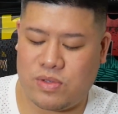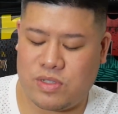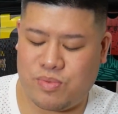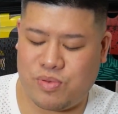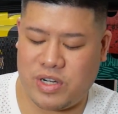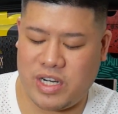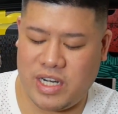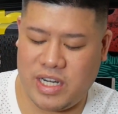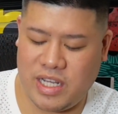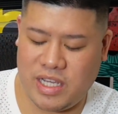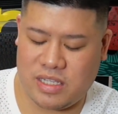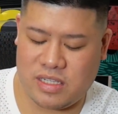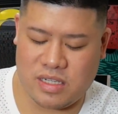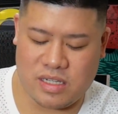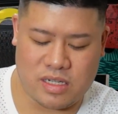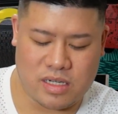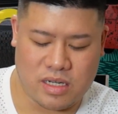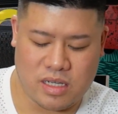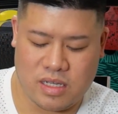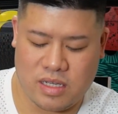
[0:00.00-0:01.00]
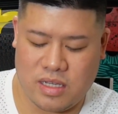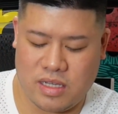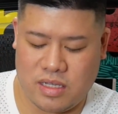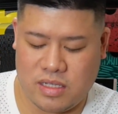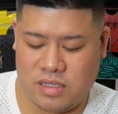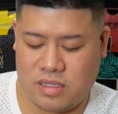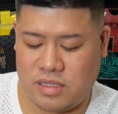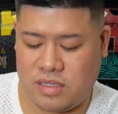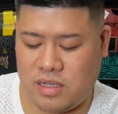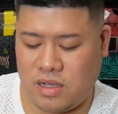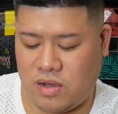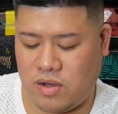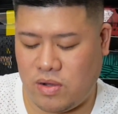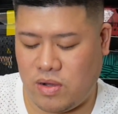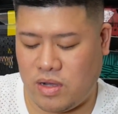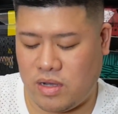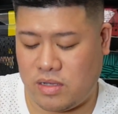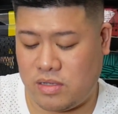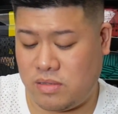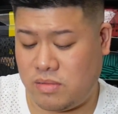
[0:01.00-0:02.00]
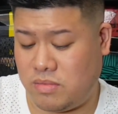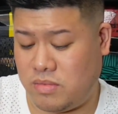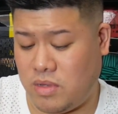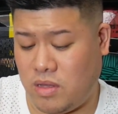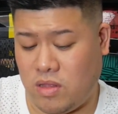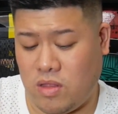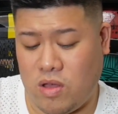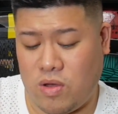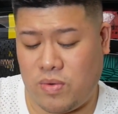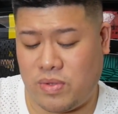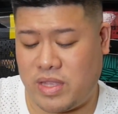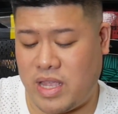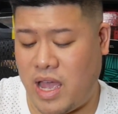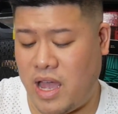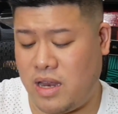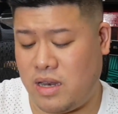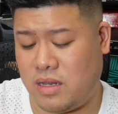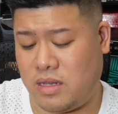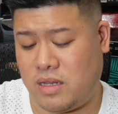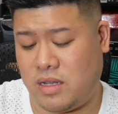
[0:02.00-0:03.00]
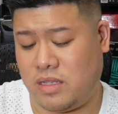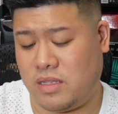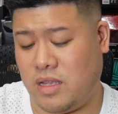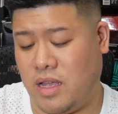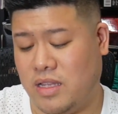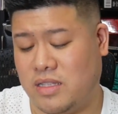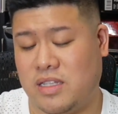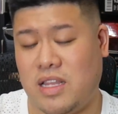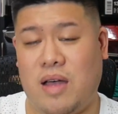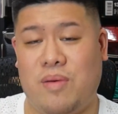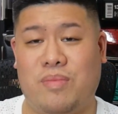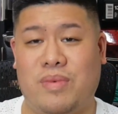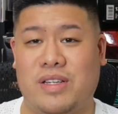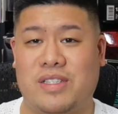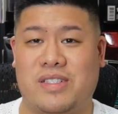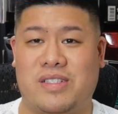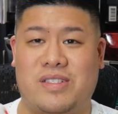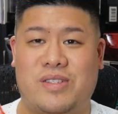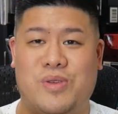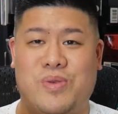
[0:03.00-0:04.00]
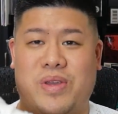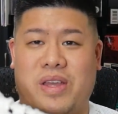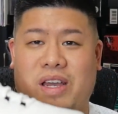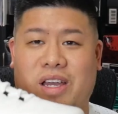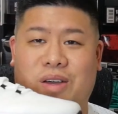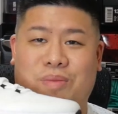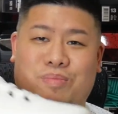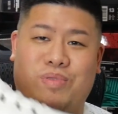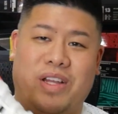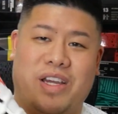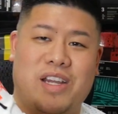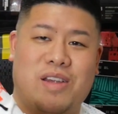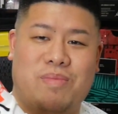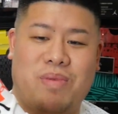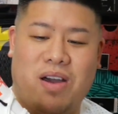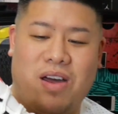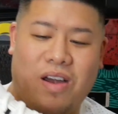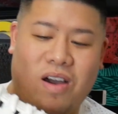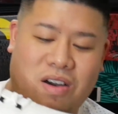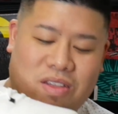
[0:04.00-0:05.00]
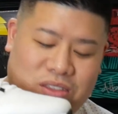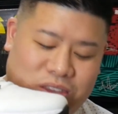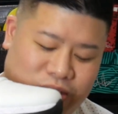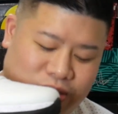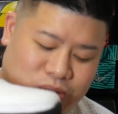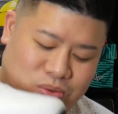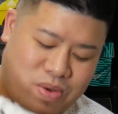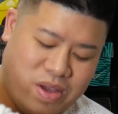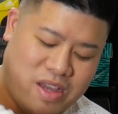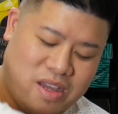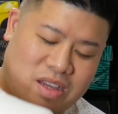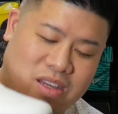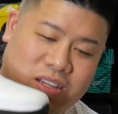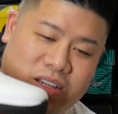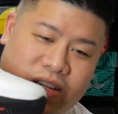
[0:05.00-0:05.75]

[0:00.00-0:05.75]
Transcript: was pretty decent. So along with that, that's not much you can complain about on the UA